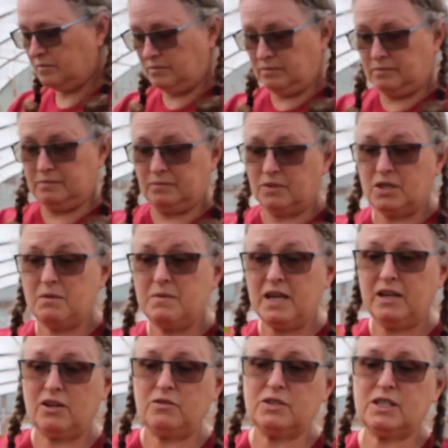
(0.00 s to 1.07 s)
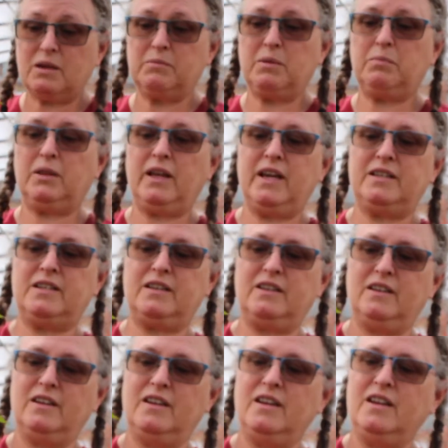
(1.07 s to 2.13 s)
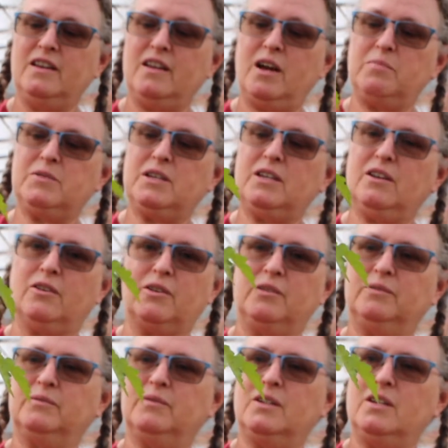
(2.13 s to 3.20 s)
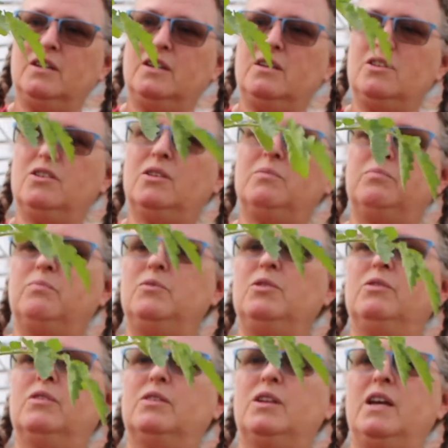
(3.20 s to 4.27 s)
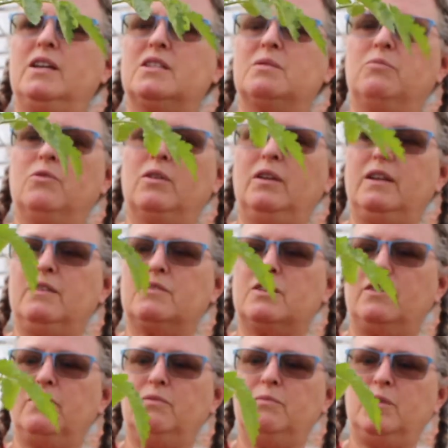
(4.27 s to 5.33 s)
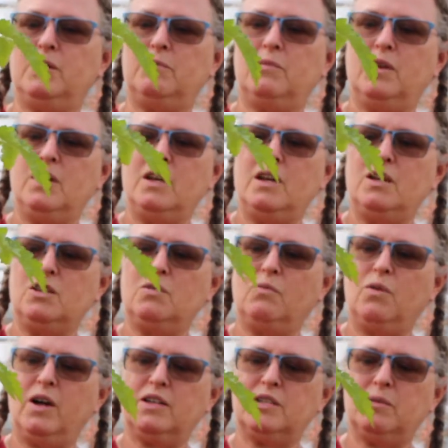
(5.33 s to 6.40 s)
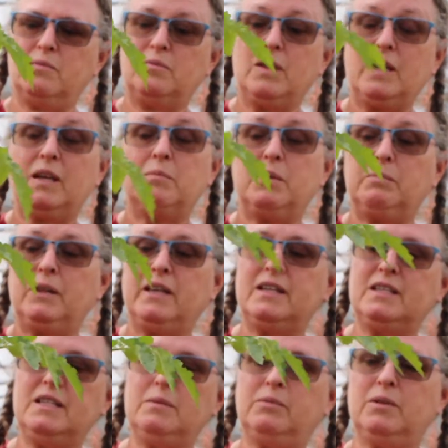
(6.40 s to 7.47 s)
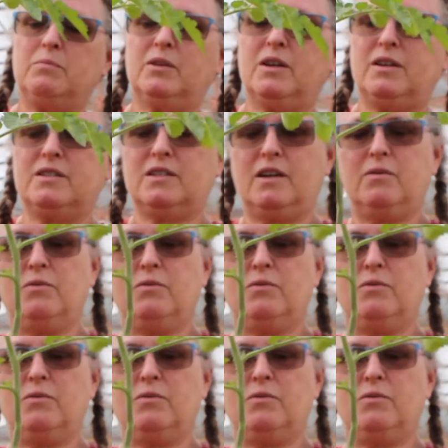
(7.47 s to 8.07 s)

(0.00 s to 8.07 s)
tomatoes can be planted up to here. You could take some more leaves off, but they can be planted deeply, because I